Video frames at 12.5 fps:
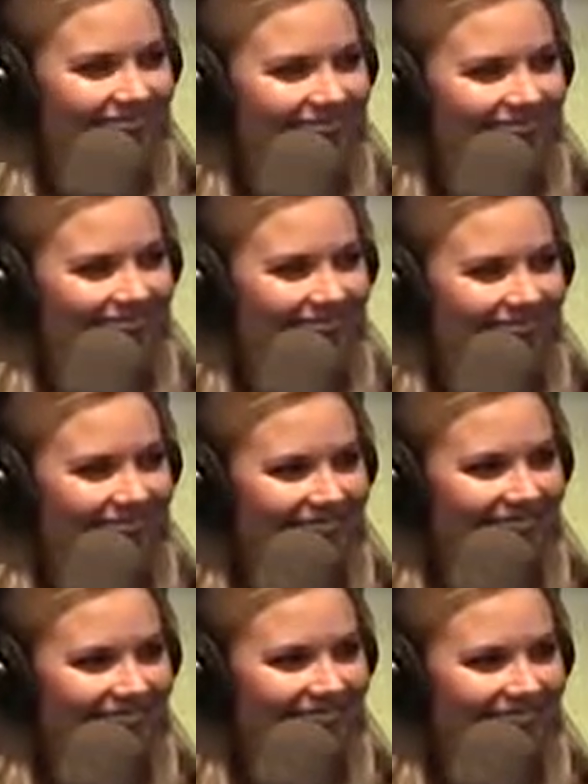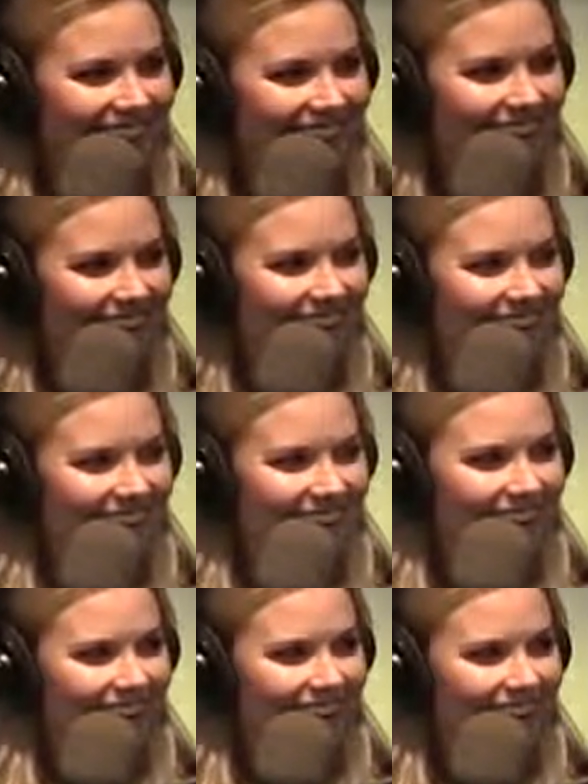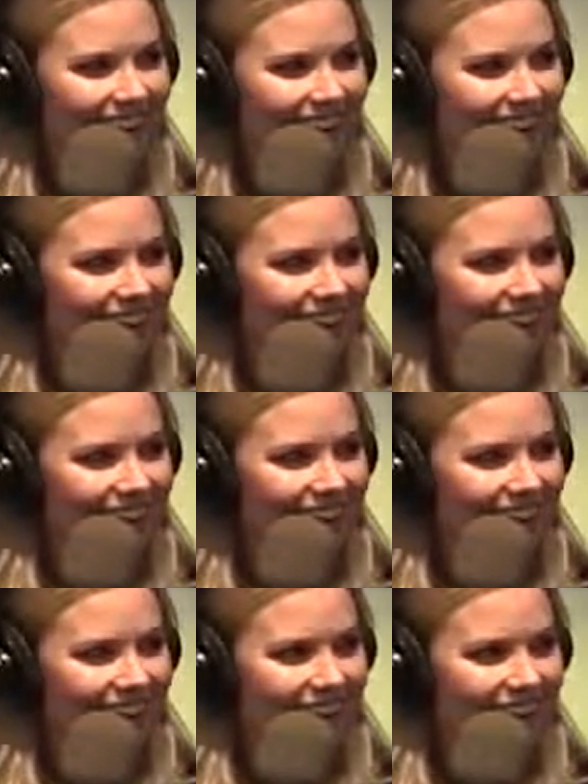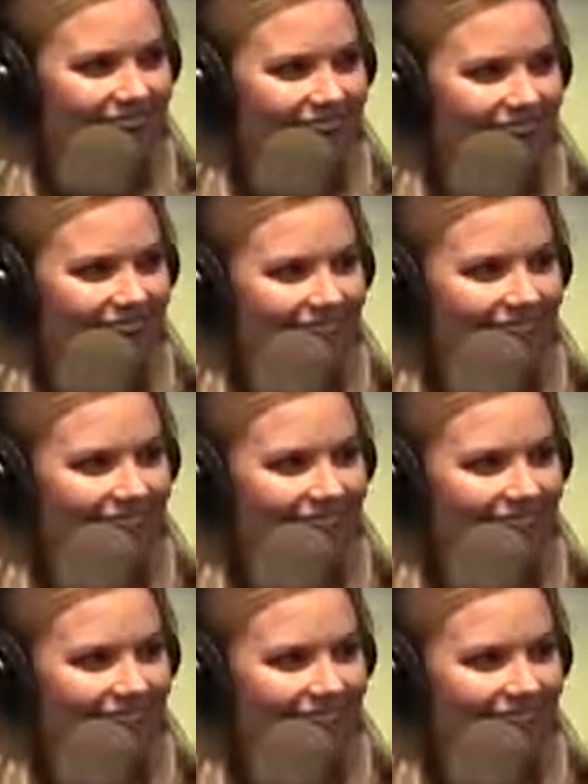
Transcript: No words are spoken by the person on screen.